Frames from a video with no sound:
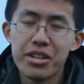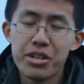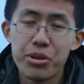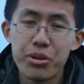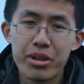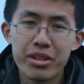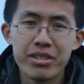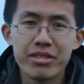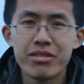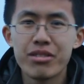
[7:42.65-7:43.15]

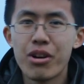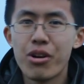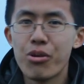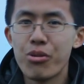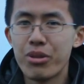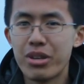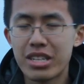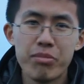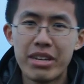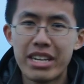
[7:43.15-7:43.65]
You can
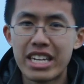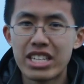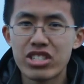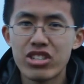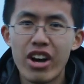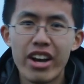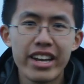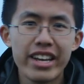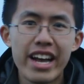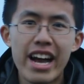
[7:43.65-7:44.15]
go and meet
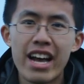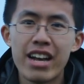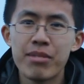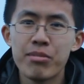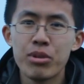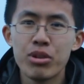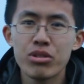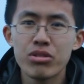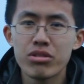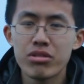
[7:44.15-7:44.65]
exotic
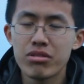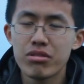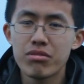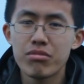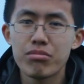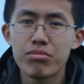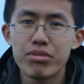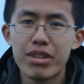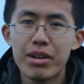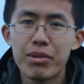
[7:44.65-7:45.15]
animals,
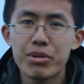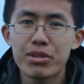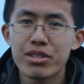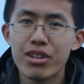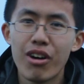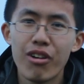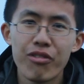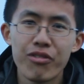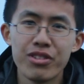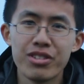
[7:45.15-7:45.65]
play with
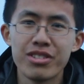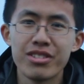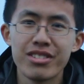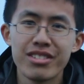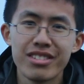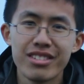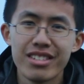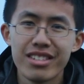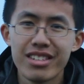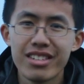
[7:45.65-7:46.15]
dolphins,